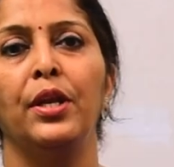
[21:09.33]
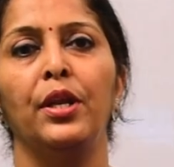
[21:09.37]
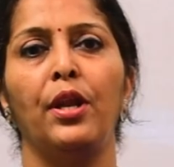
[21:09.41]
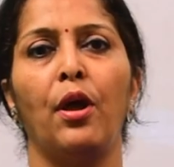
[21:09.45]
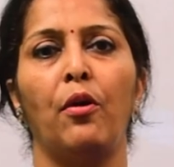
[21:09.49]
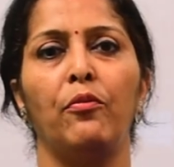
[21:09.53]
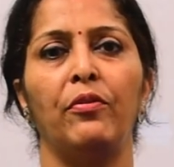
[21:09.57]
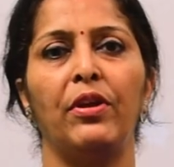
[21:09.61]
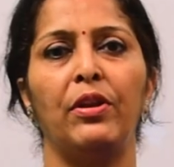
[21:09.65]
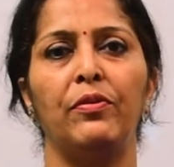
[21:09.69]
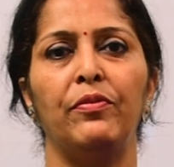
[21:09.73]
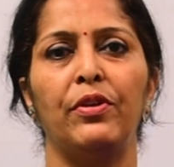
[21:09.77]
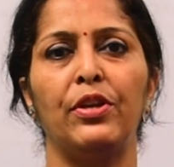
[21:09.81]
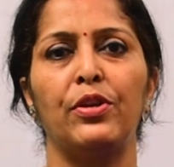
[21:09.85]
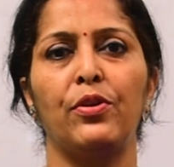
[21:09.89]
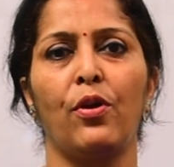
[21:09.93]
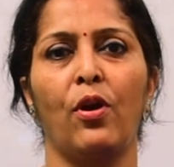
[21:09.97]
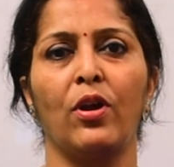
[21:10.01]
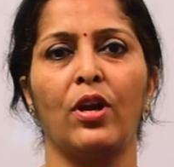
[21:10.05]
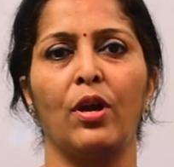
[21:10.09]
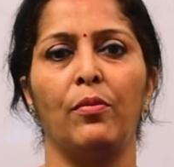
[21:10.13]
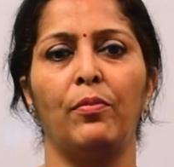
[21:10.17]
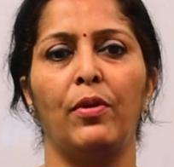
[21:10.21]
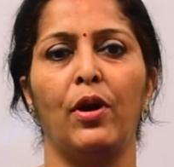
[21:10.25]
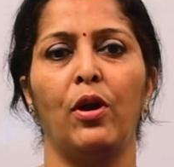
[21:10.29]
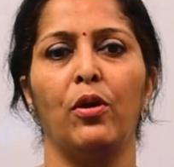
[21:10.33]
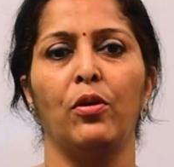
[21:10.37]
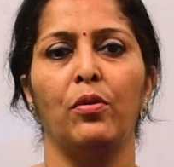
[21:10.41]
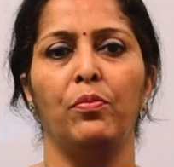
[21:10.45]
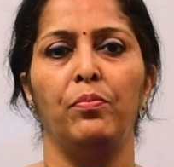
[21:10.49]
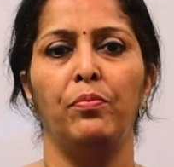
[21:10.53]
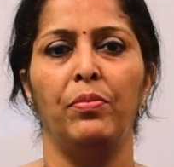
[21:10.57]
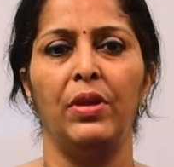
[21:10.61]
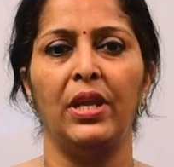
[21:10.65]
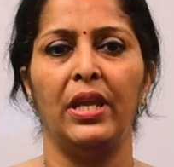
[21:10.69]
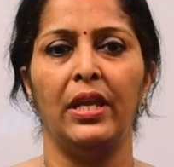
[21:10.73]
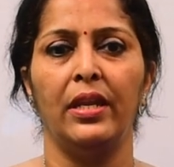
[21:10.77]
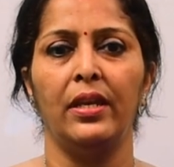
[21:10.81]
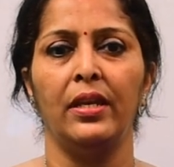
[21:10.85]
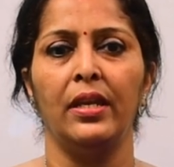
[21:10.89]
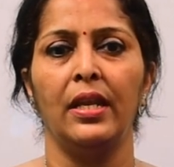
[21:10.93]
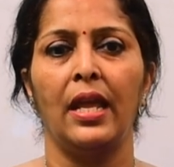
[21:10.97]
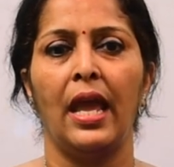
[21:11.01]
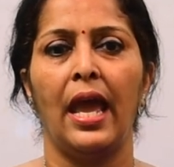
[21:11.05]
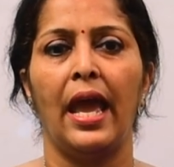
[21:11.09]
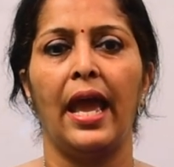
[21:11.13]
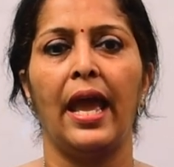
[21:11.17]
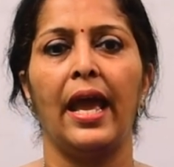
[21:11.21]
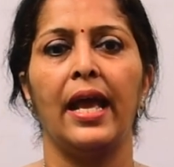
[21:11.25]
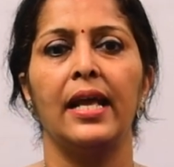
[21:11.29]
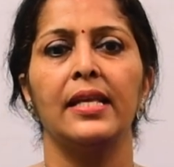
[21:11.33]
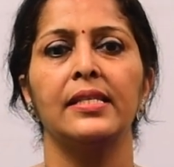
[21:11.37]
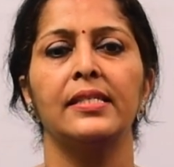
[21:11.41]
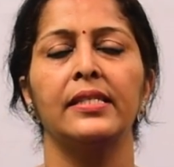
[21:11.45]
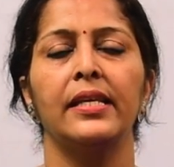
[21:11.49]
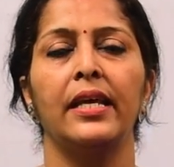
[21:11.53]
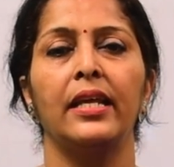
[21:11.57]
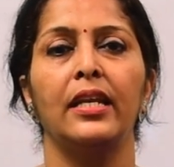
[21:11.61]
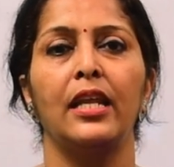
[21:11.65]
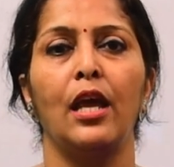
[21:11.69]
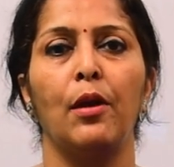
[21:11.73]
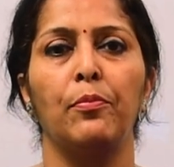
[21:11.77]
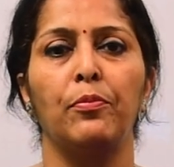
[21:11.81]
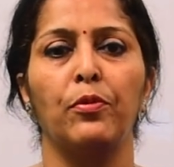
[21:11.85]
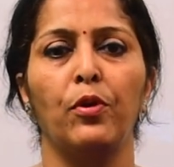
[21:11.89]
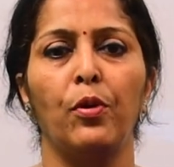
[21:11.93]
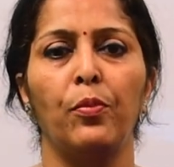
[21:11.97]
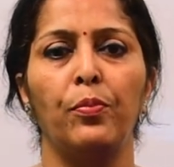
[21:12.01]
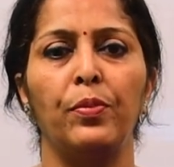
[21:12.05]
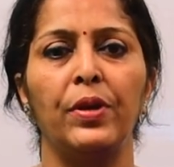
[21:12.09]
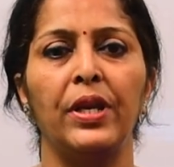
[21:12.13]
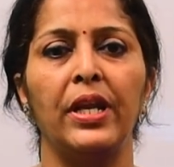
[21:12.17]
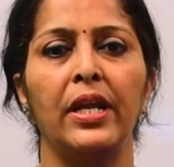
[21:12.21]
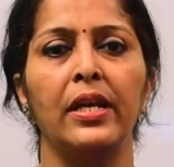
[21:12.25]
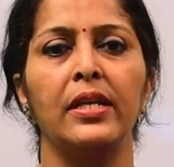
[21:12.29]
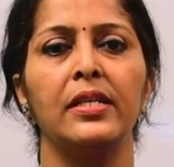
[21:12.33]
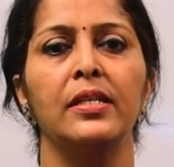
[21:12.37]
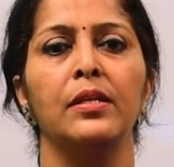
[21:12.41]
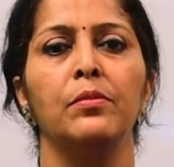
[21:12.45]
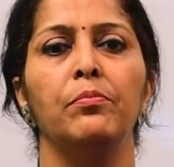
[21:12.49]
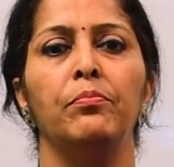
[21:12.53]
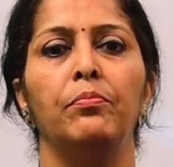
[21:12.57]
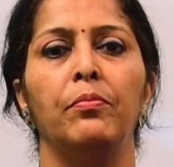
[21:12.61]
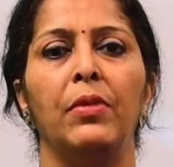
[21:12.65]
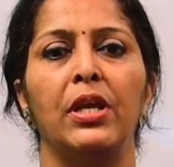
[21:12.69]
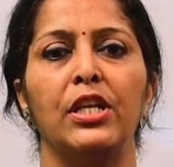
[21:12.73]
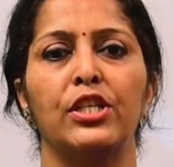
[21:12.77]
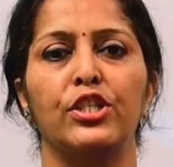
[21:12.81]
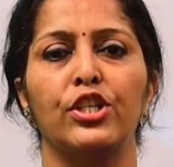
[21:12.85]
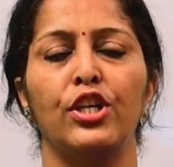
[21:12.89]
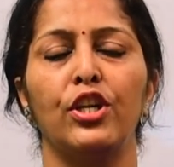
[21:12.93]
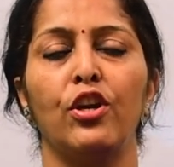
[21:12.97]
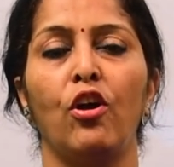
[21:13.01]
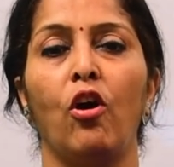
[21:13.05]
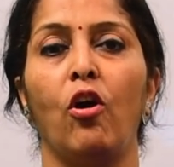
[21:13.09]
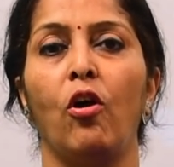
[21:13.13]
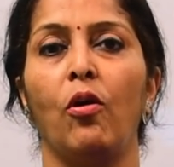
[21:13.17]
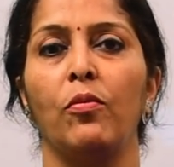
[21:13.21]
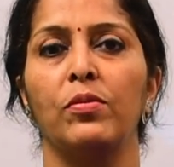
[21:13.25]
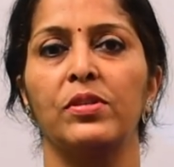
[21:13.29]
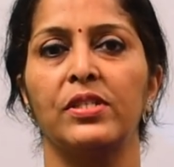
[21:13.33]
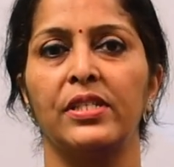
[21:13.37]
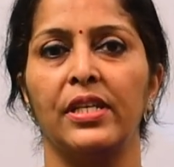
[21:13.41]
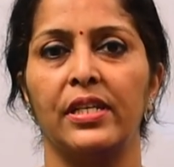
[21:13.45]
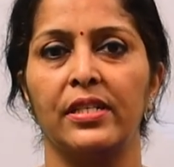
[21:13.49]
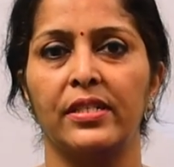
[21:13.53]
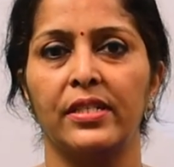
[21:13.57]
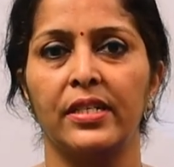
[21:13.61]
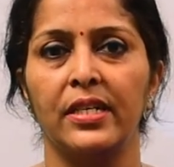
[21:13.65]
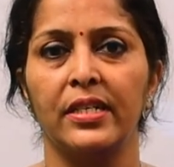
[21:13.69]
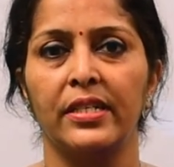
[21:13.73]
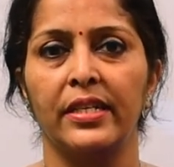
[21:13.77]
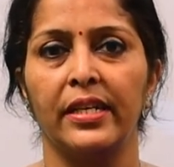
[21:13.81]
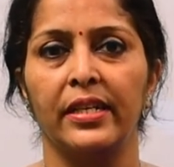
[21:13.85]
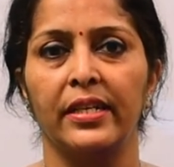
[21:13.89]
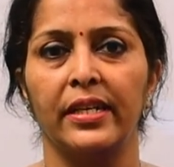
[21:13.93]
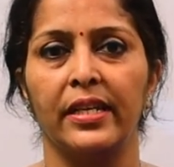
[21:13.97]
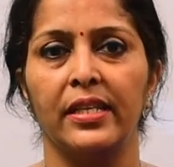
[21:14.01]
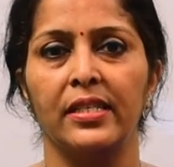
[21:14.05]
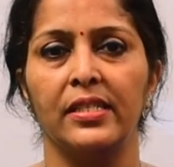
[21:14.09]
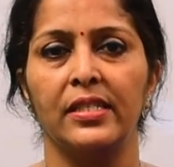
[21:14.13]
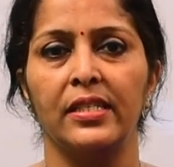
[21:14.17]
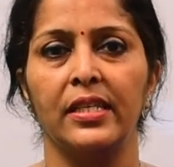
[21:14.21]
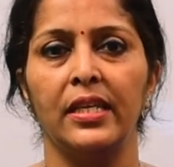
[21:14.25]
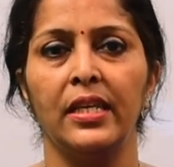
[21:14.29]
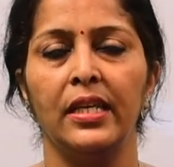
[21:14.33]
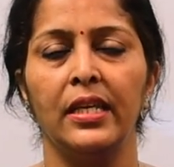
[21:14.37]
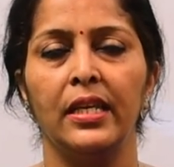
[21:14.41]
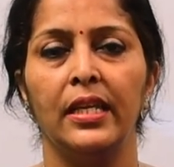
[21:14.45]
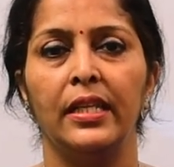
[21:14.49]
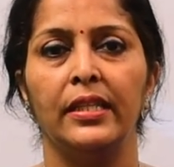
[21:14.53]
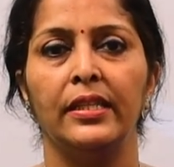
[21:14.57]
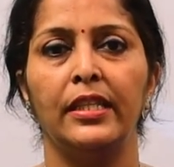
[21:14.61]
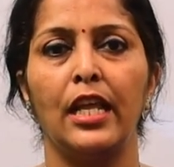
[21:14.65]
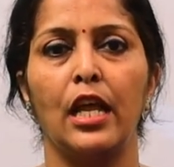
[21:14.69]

Now, when we talk about mean as an appropriate measure of central tendency,